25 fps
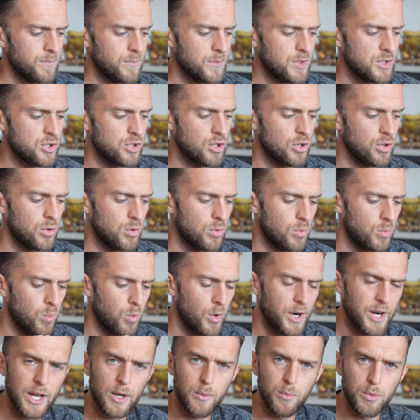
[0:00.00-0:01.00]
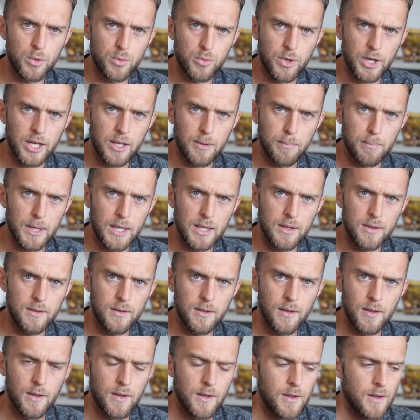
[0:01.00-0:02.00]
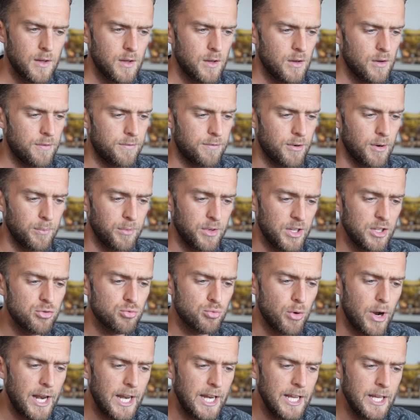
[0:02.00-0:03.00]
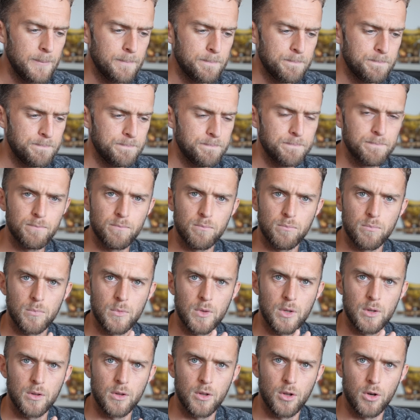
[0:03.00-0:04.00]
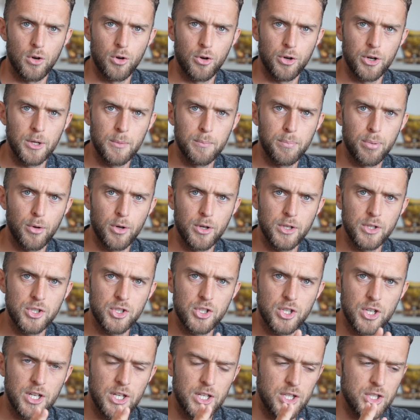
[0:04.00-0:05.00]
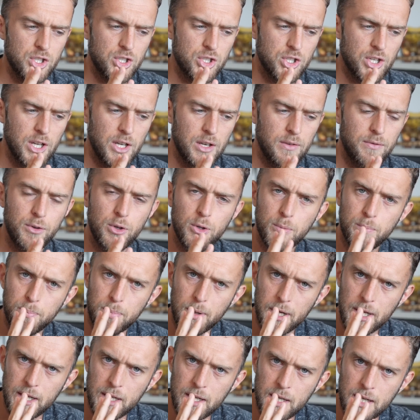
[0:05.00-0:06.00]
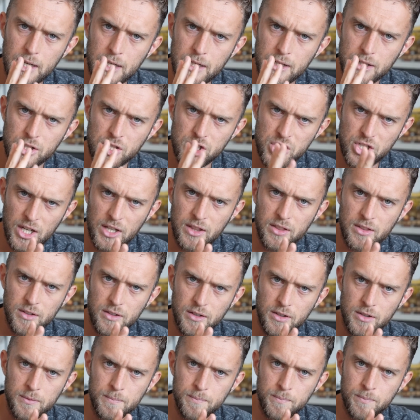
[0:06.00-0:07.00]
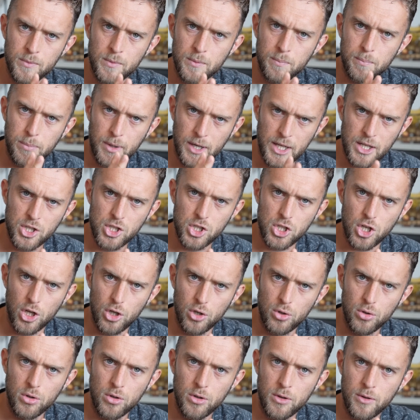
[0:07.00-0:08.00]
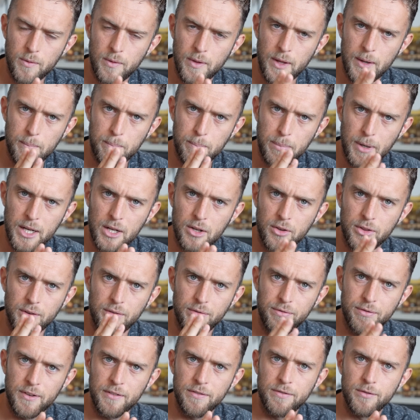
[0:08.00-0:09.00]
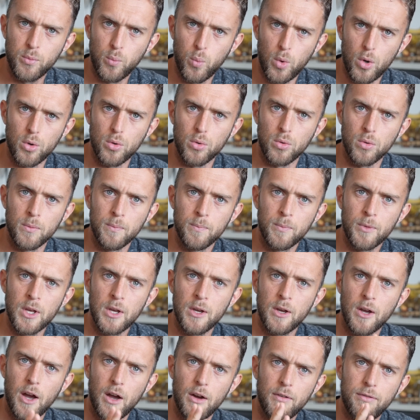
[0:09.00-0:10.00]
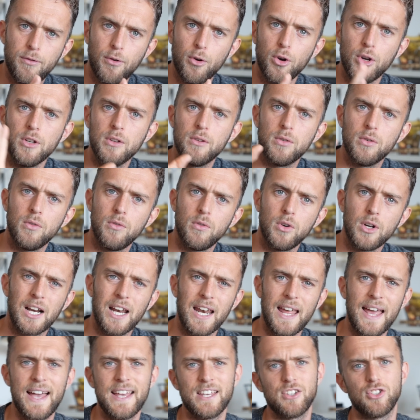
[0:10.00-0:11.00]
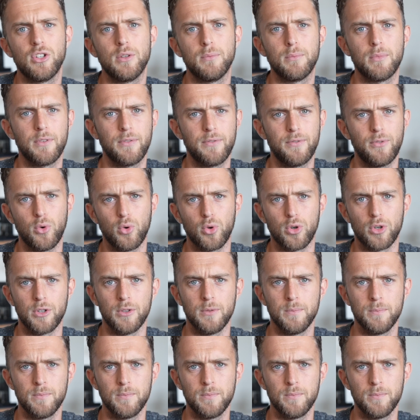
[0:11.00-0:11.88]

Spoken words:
So what I would recommend from this rally, the learning points, is if you play in the center, play slow and play on the 5th wall. Avoid glass number 4.